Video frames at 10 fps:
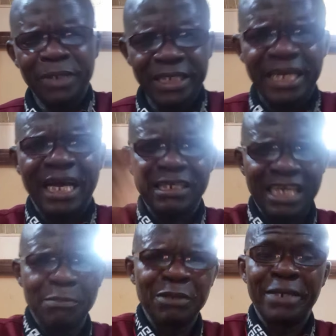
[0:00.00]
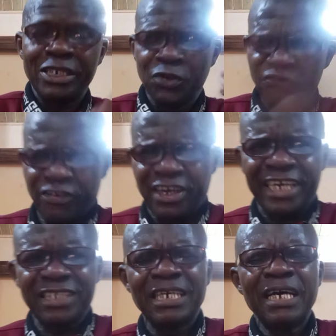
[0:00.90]
BA and MA. But don't
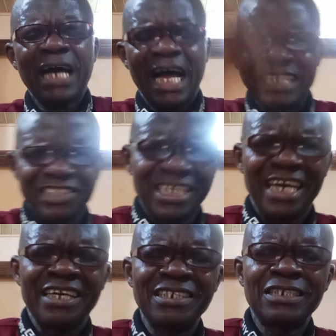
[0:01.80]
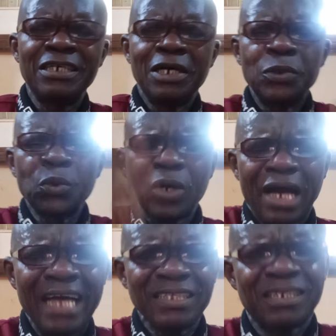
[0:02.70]
forget, as I said, you
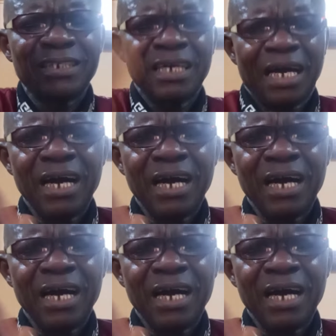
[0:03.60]
can't